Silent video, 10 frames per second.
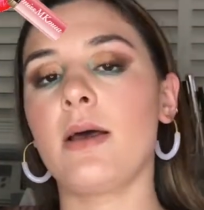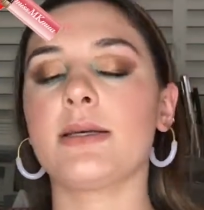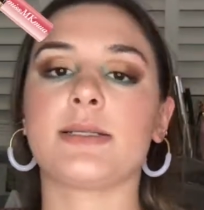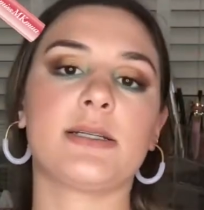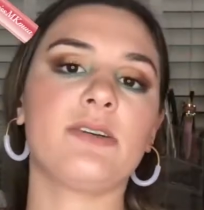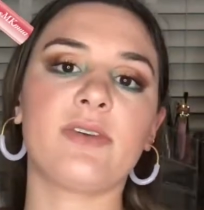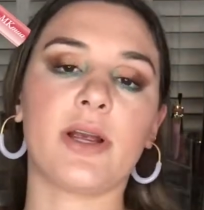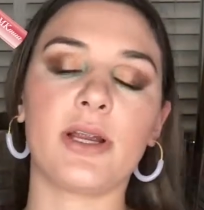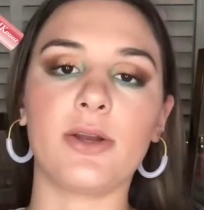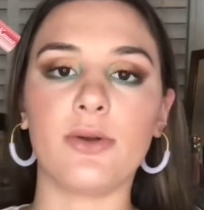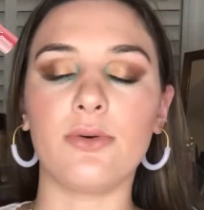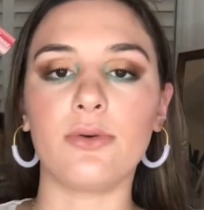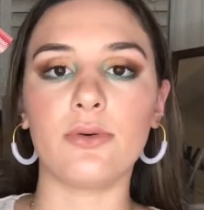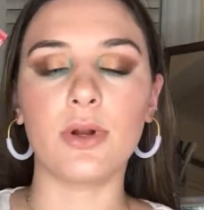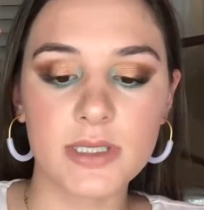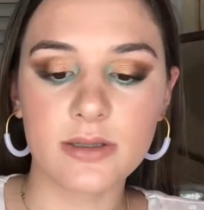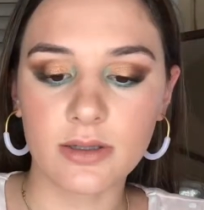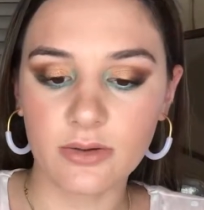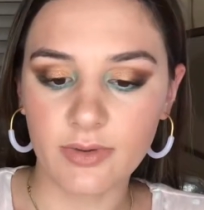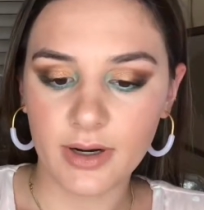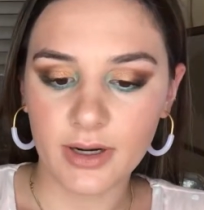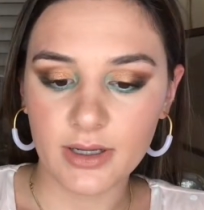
Still very nude, still very